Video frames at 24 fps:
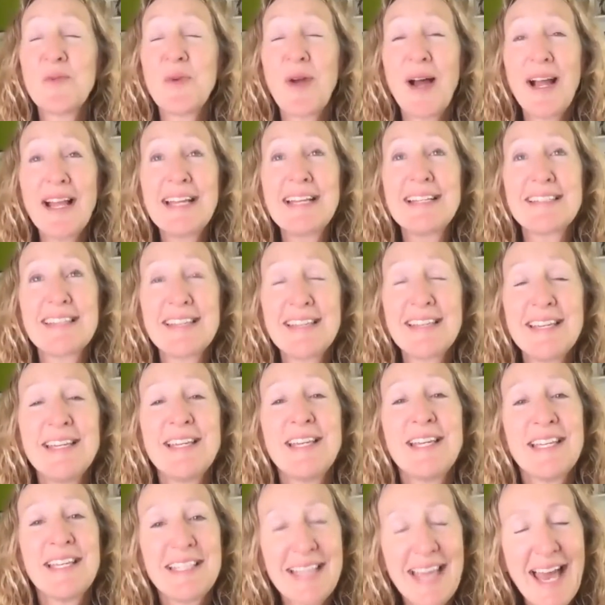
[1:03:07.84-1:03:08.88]
right.
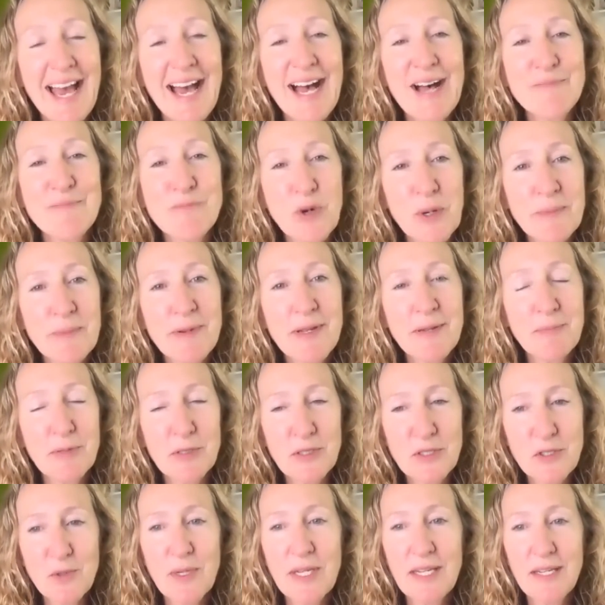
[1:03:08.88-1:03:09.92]
Yeah, more people
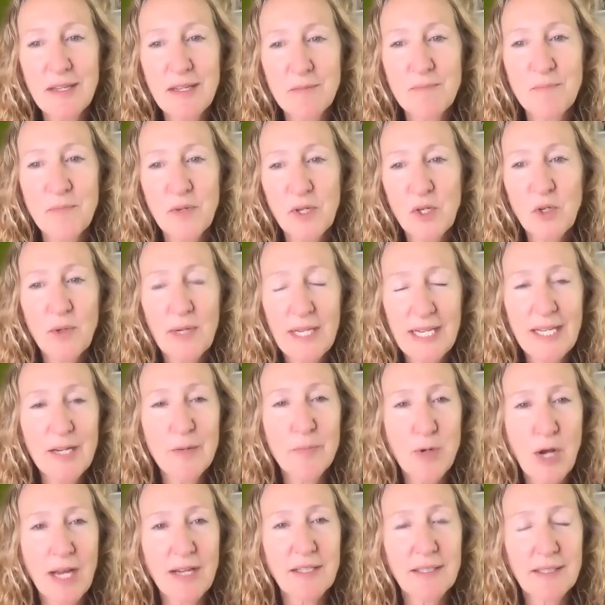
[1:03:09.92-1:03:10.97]
creating a
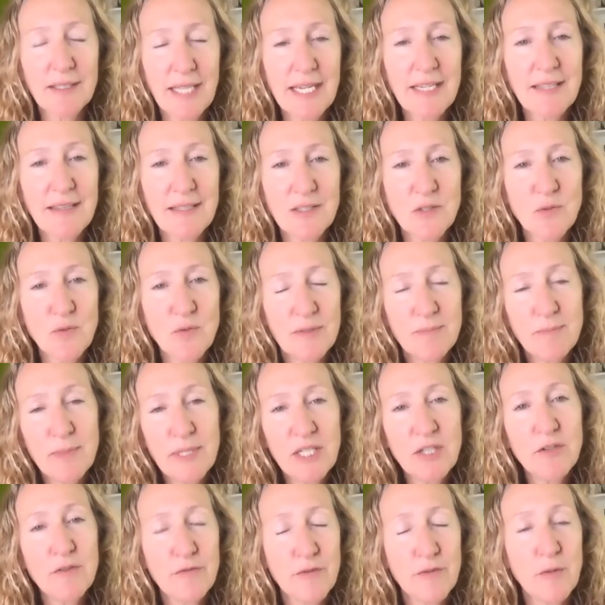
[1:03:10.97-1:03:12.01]
product like this would be
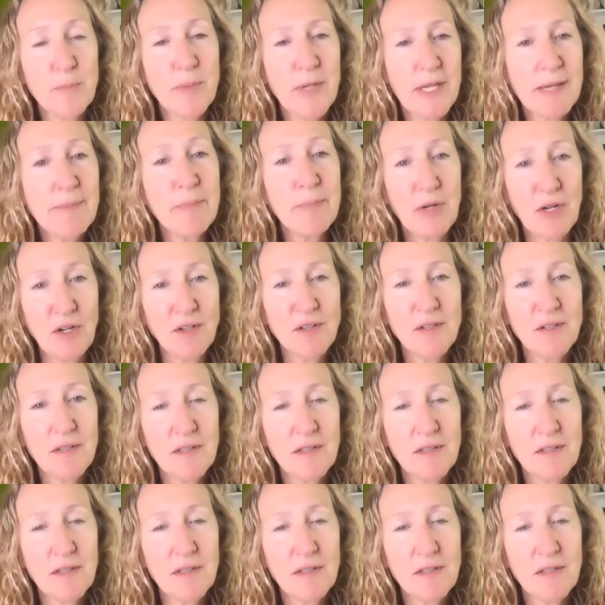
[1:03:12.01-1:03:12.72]
good for people.